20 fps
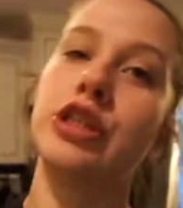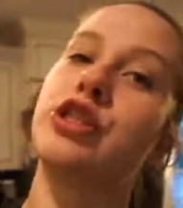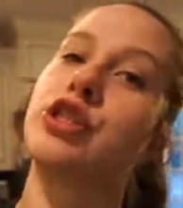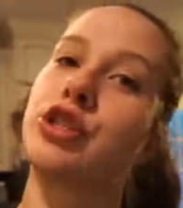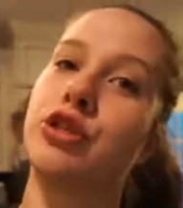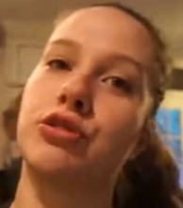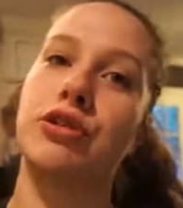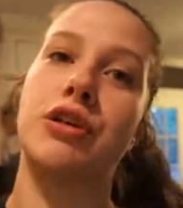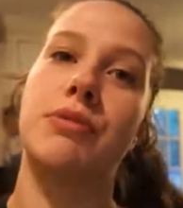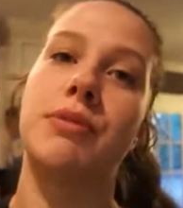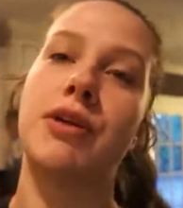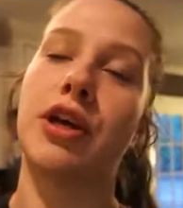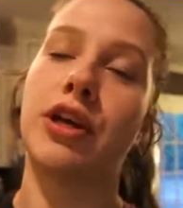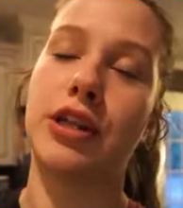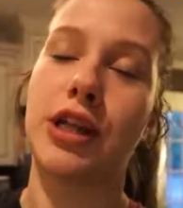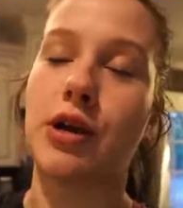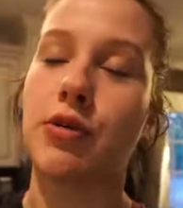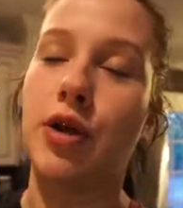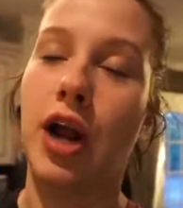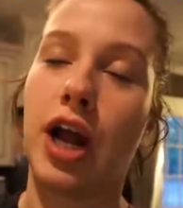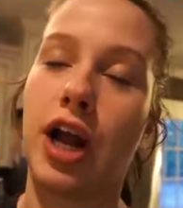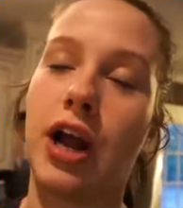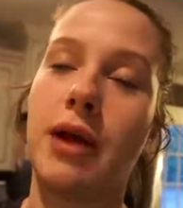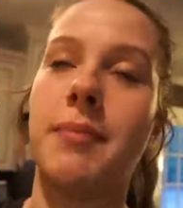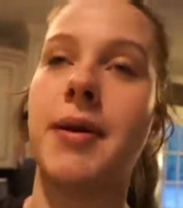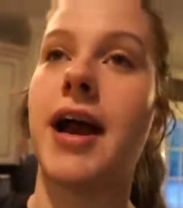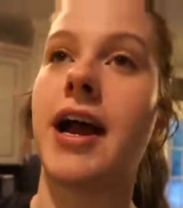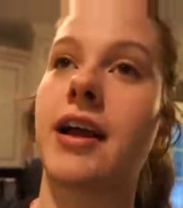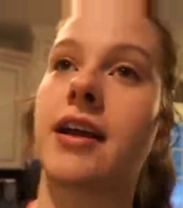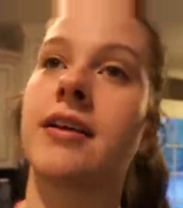it's still gonna be like that when I
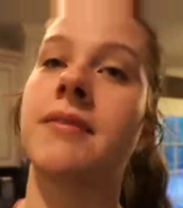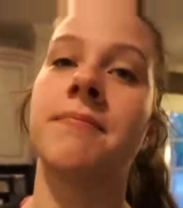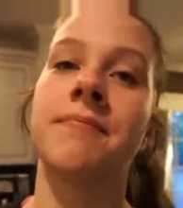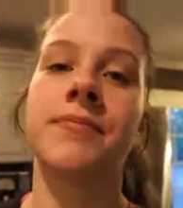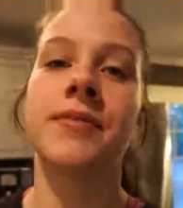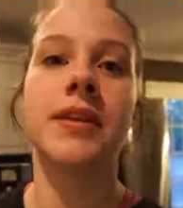got back.